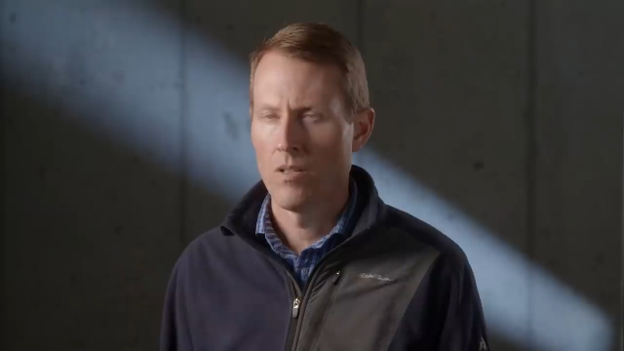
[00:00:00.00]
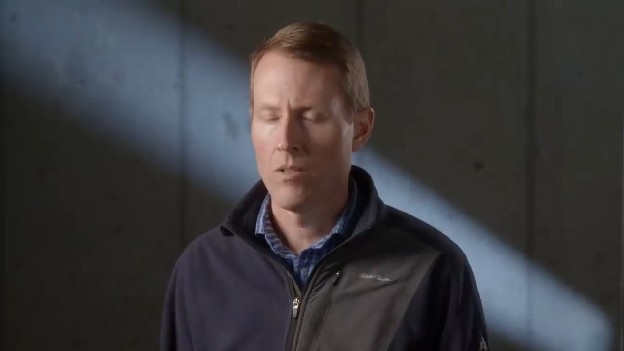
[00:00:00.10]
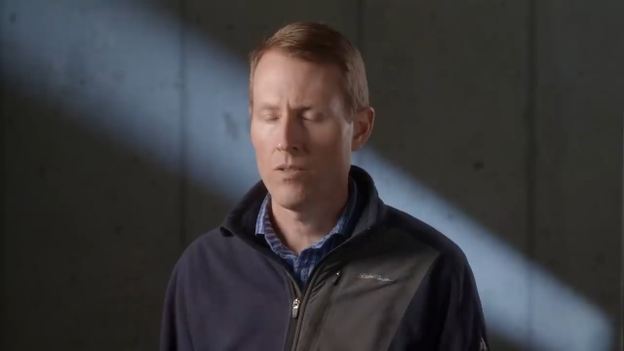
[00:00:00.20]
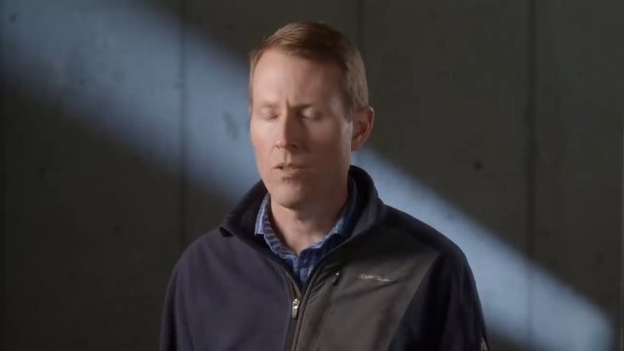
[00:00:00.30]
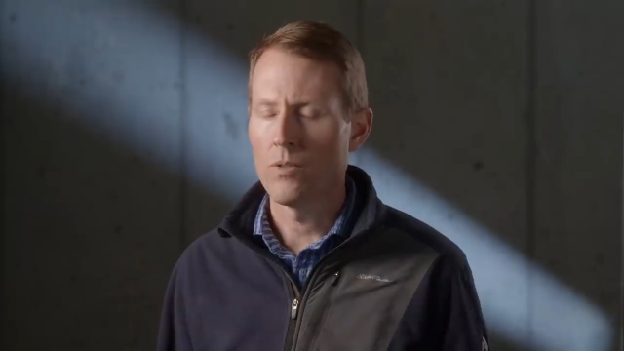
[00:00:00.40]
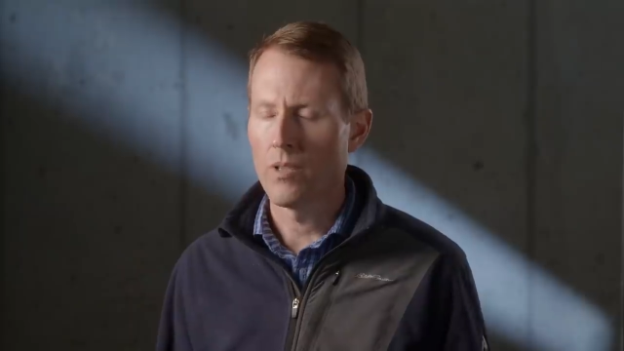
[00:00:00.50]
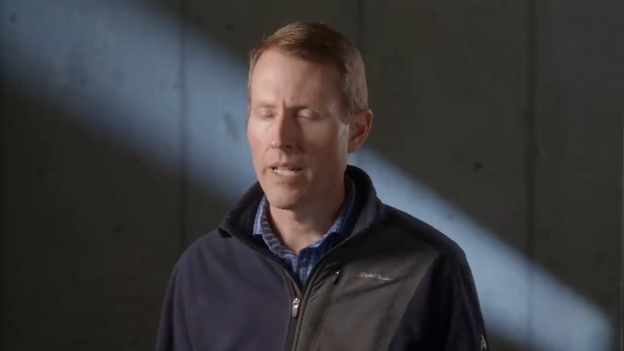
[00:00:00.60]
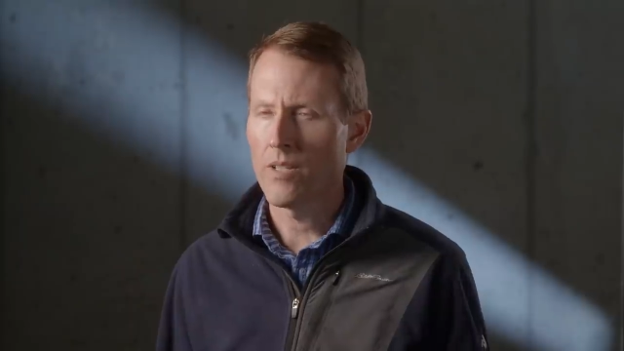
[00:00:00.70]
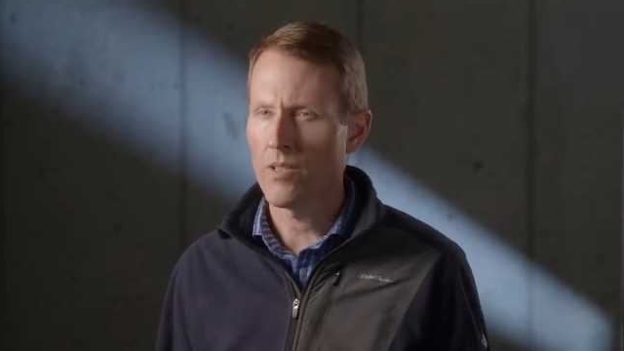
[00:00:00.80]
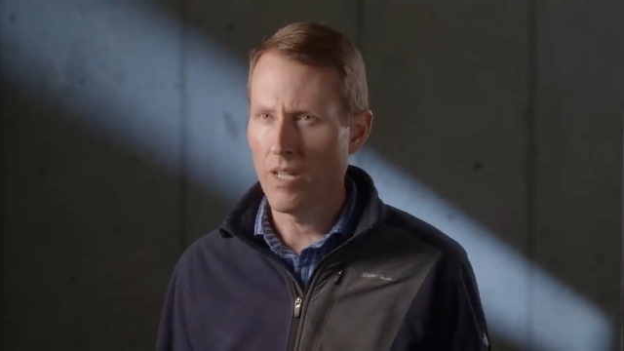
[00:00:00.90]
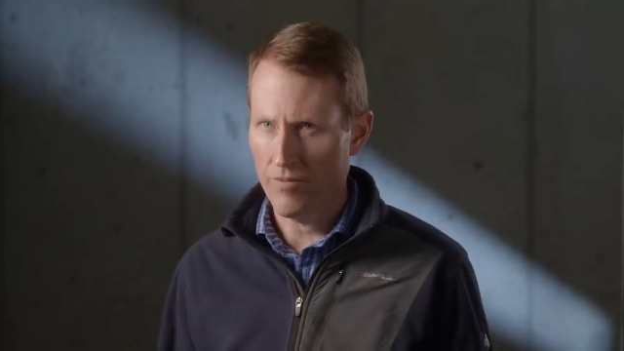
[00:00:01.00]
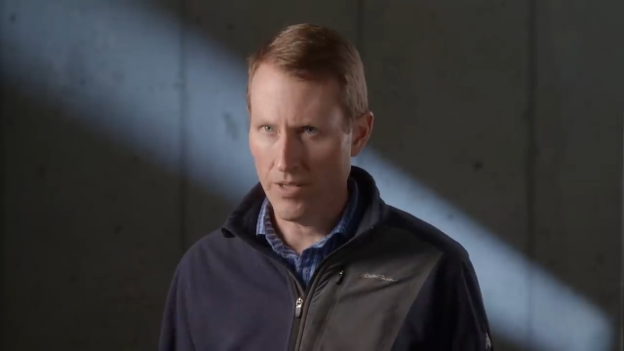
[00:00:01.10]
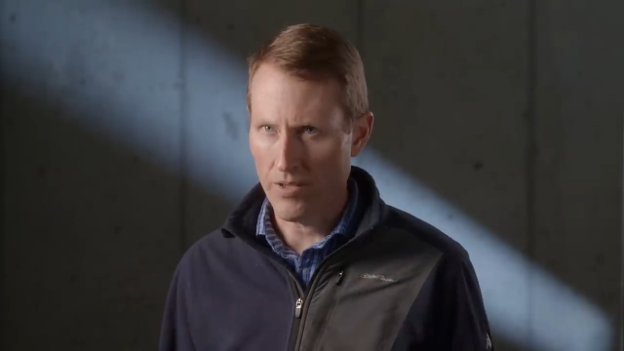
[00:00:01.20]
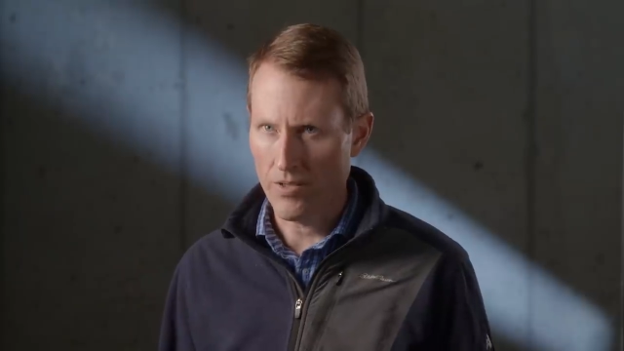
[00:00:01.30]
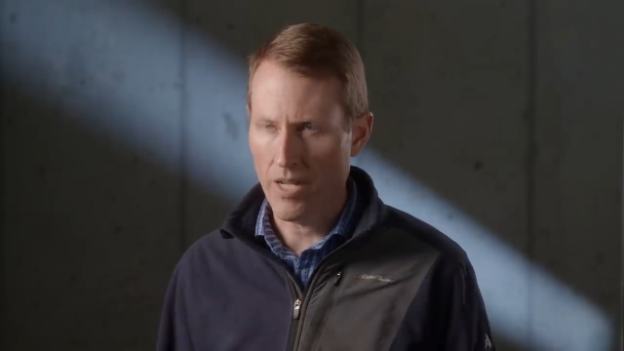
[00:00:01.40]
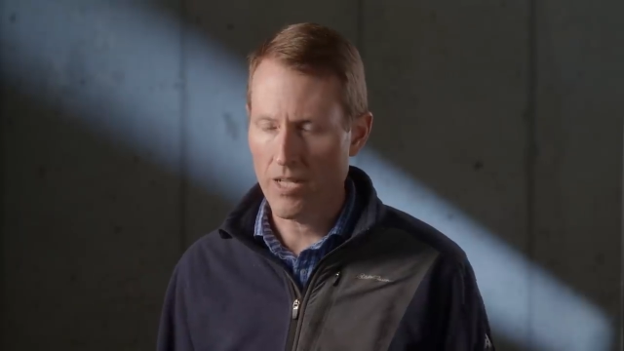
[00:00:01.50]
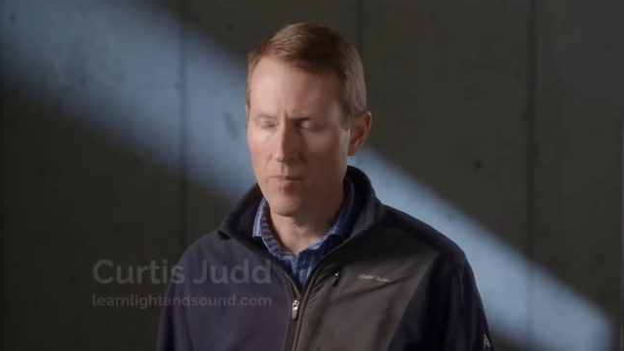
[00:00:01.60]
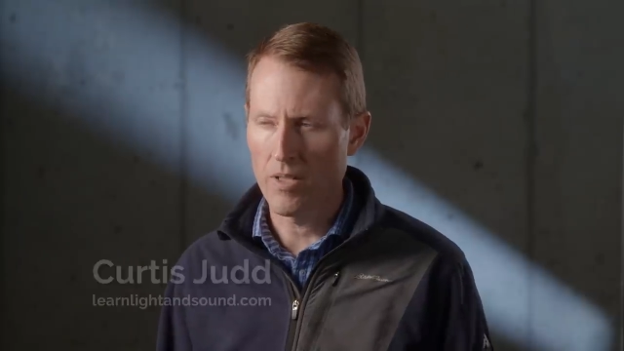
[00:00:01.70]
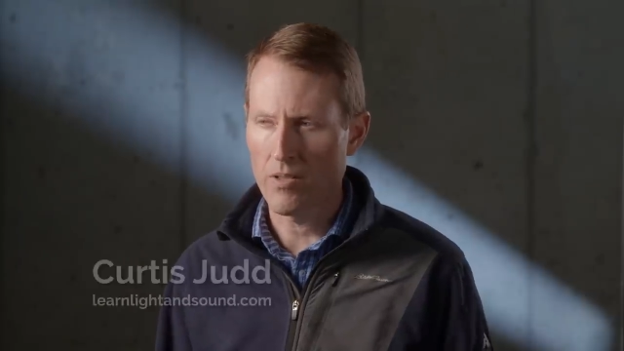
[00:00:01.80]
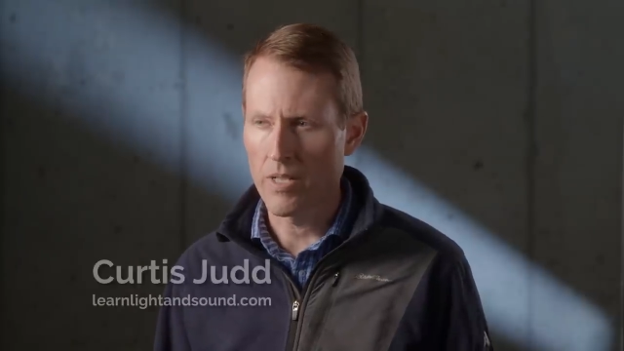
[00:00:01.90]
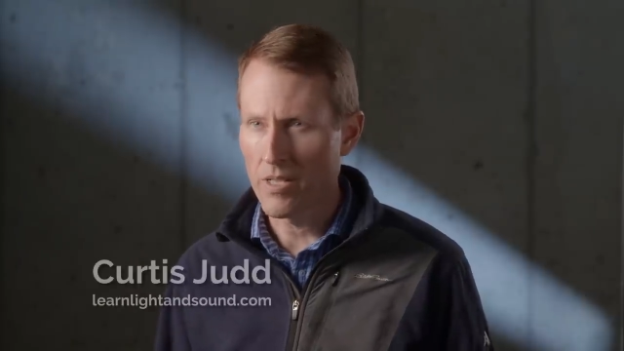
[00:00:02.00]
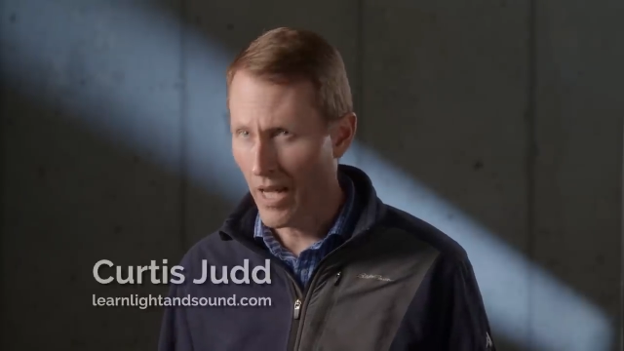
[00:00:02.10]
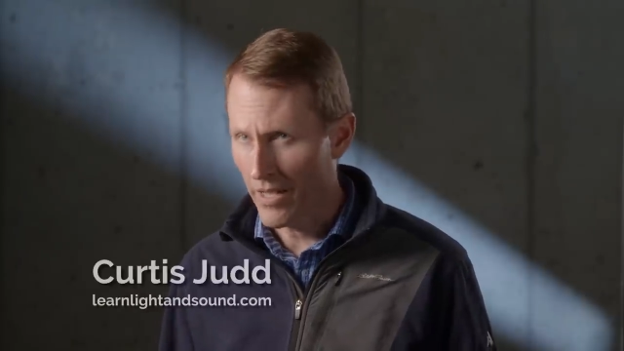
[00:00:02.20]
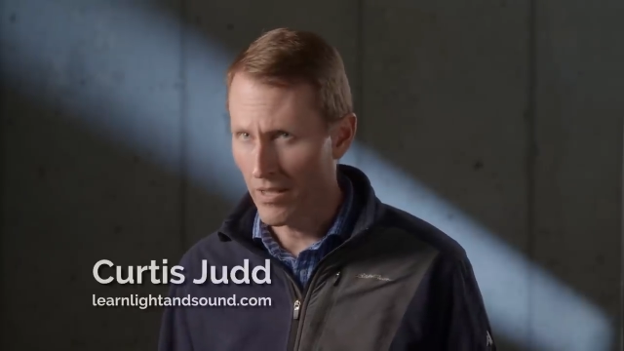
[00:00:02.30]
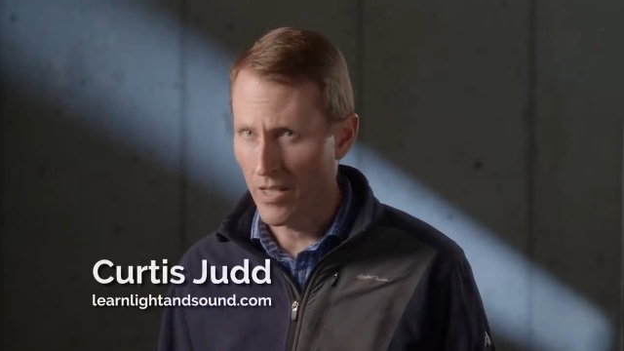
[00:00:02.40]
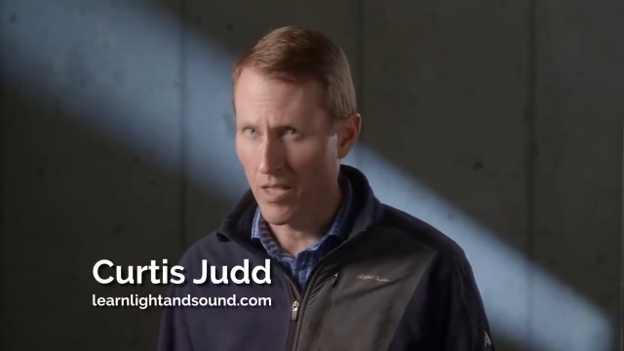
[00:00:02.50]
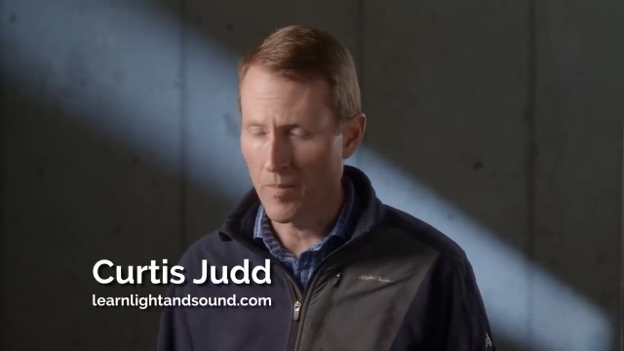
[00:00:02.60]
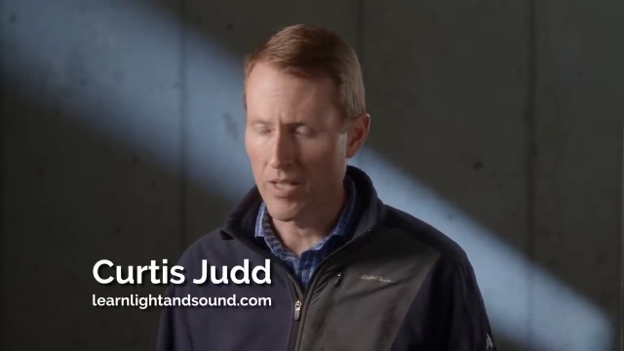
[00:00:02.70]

So, the latest Netflix documentary, Tiger King,